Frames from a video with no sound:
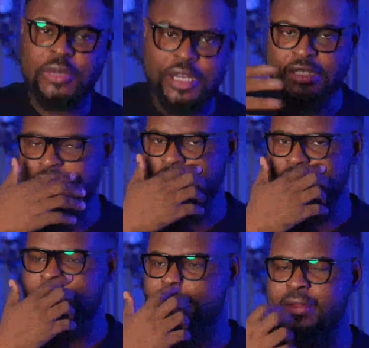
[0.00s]
Just
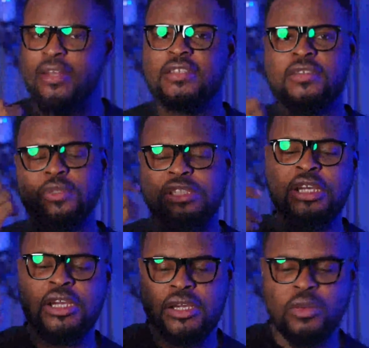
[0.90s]
imagine it's like that.
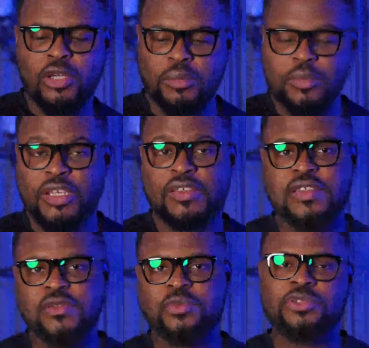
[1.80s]
But what it
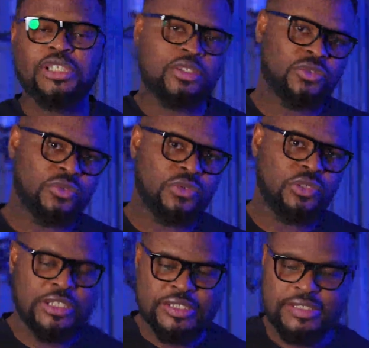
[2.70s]
means is we put in
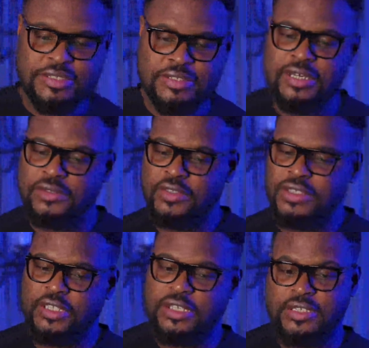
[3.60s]

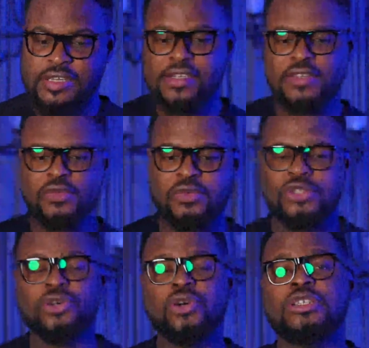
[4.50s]
260,000, and in 10
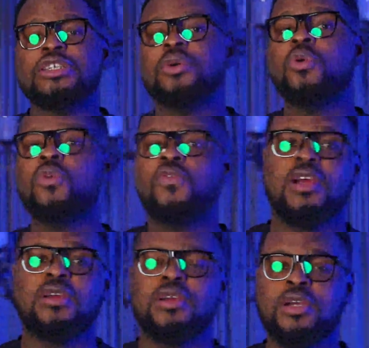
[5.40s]
days we turned it
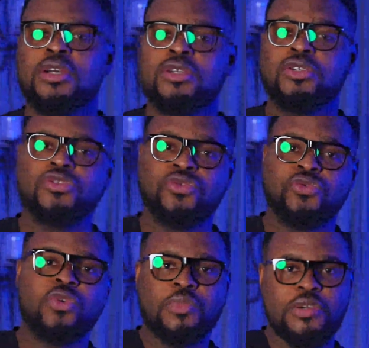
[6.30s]
over
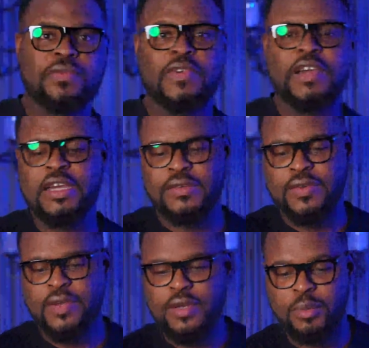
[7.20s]
to
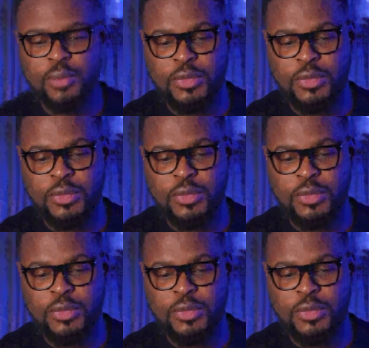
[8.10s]
1.5